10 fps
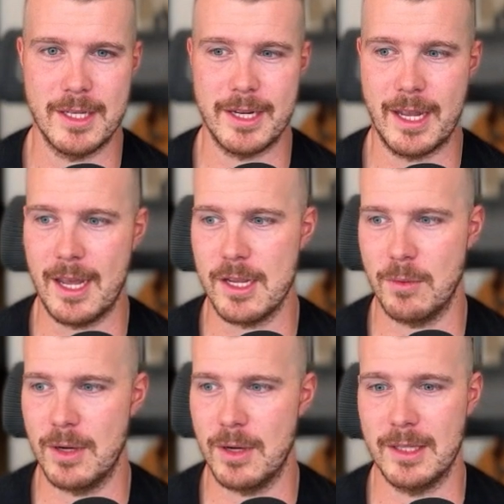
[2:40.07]
like, hey, you
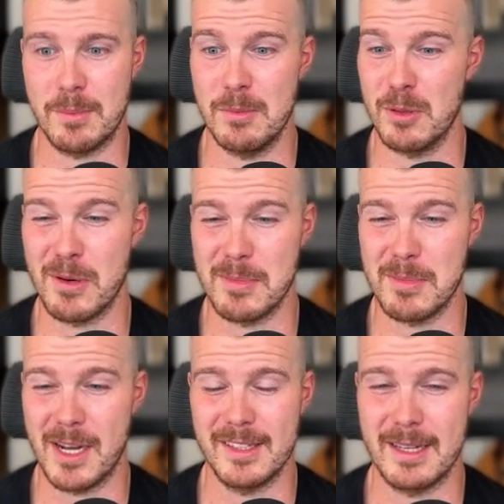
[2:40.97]
know what, like people are probably
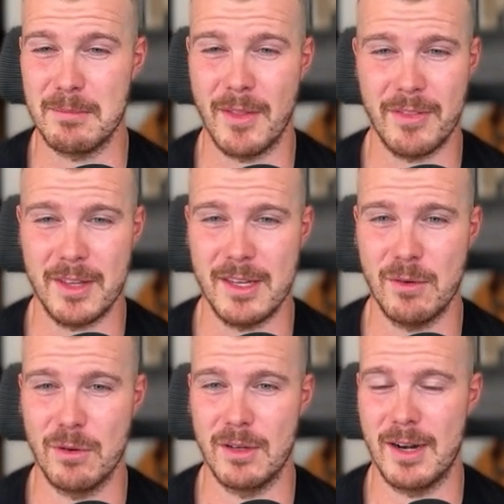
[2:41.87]
buying that monthly
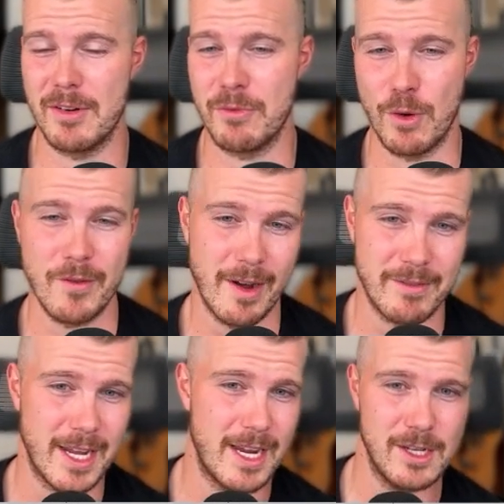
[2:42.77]
or every 45
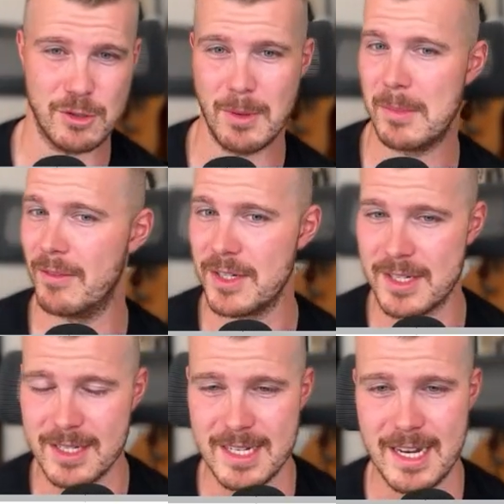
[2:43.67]
days or maybe every
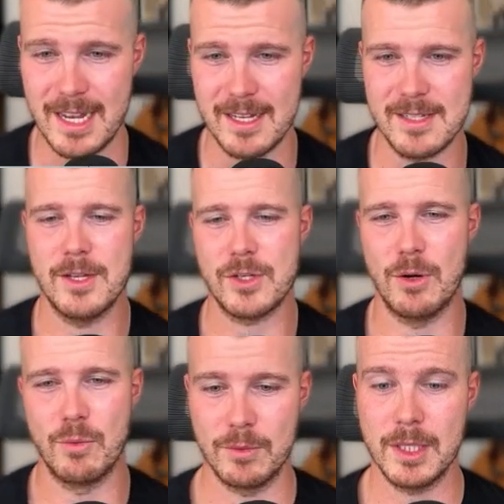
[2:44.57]
60 days.
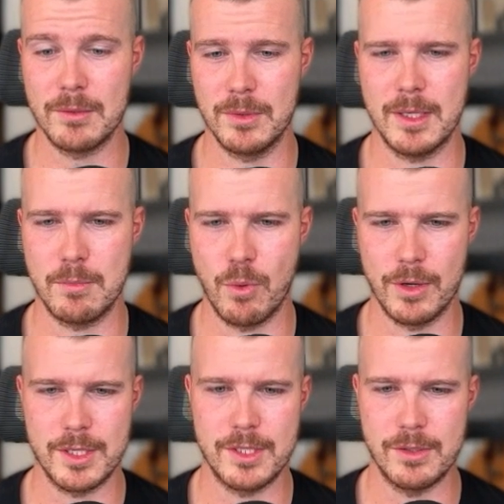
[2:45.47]
So really, really
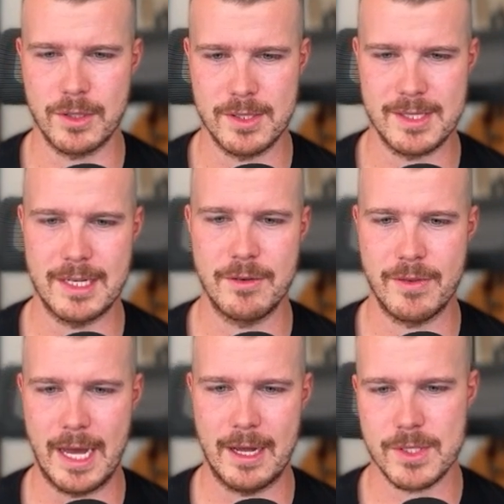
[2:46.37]
important to consider
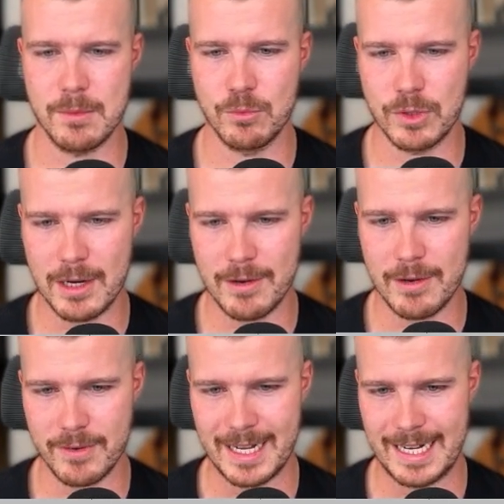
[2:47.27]
that. Some
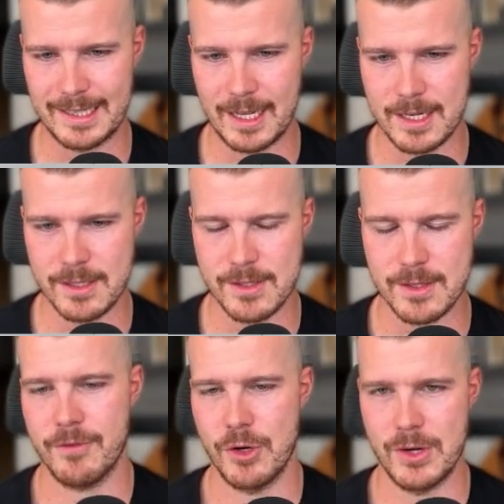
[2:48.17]
rough guidelines
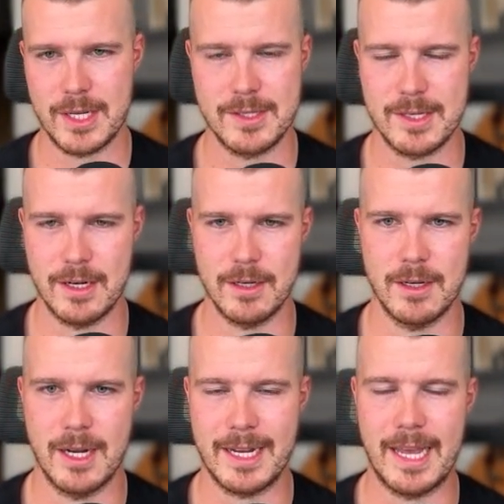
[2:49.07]
for you to
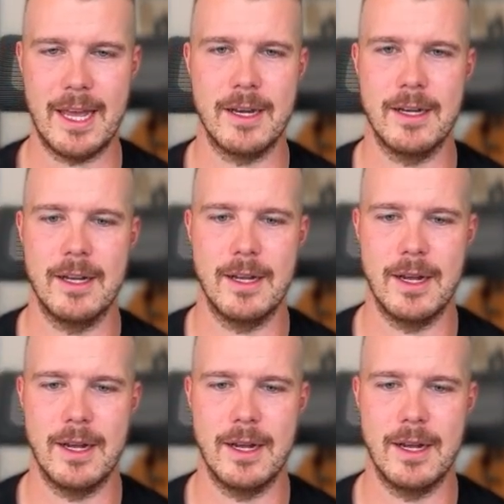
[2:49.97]
consider. Again,